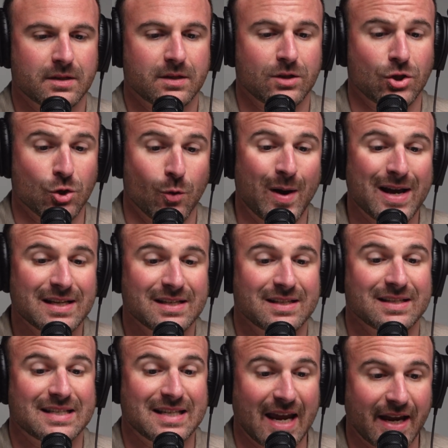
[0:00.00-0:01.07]
U.S.
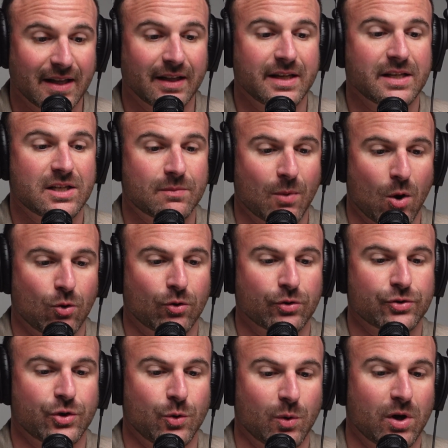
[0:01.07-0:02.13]
daily
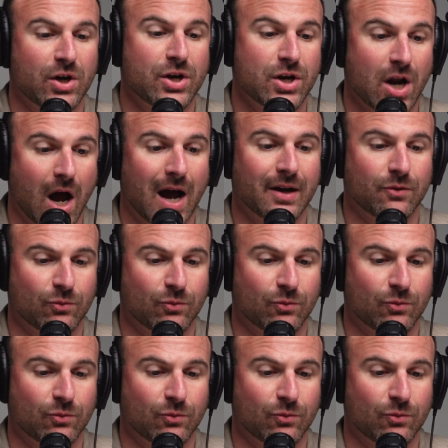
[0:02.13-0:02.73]
smokers who are not